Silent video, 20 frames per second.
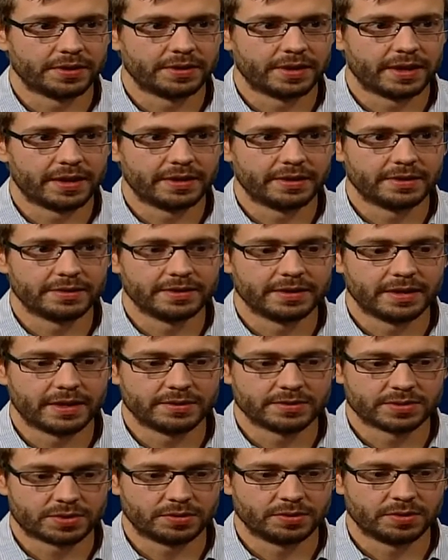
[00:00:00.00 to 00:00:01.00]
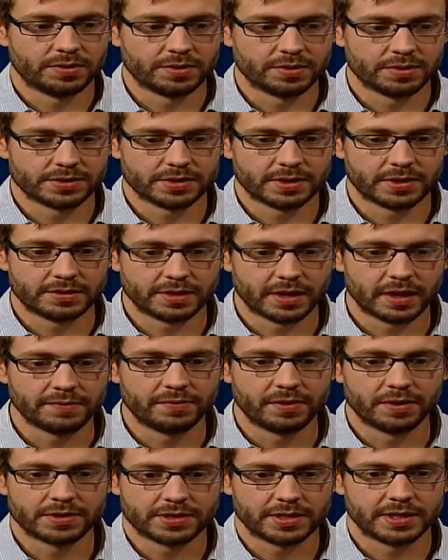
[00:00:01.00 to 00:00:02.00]
open and, and not controlled,
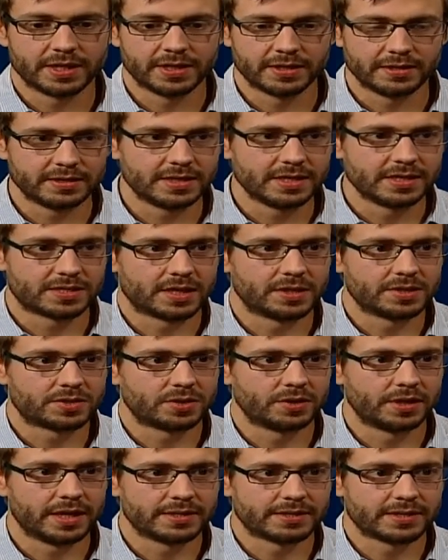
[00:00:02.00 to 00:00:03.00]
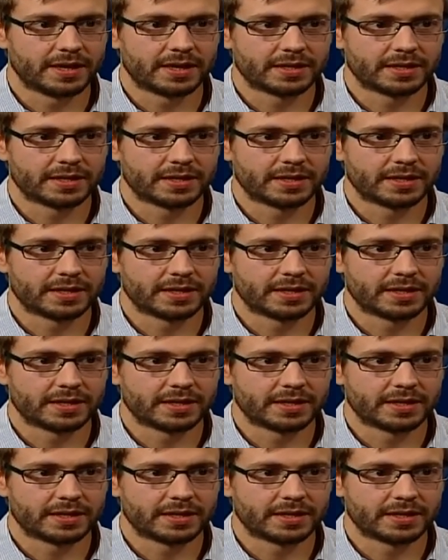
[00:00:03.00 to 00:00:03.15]
and, and, and so that there's a